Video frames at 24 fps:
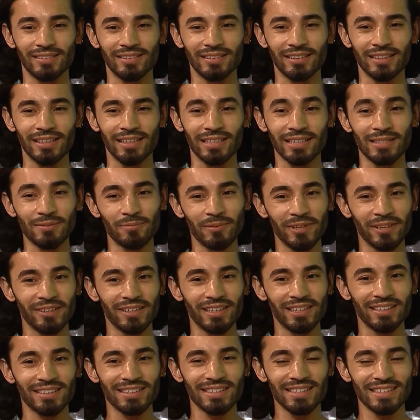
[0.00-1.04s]

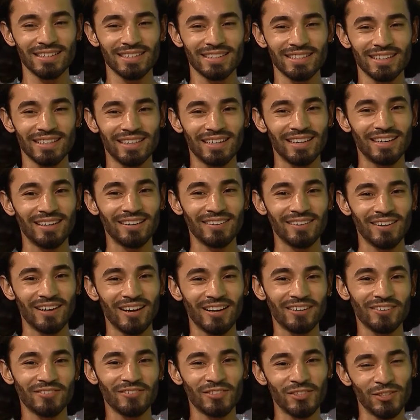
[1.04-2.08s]
experienced a lot
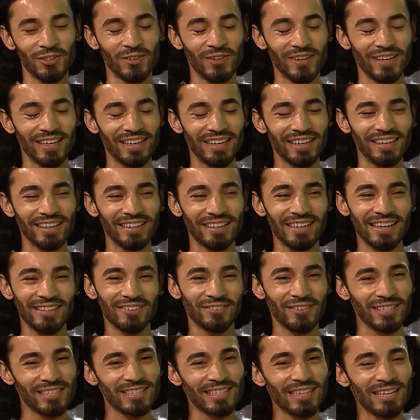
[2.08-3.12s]
of joy
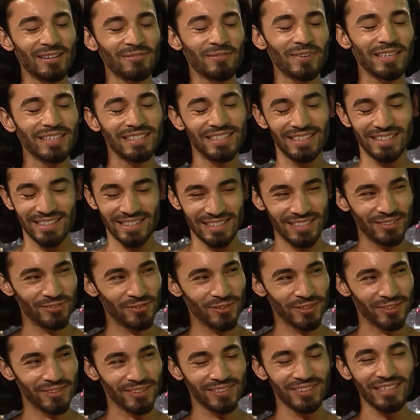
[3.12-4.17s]
dressing up at Disney
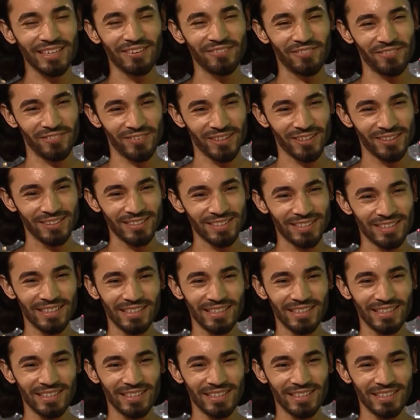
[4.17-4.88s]
World at first.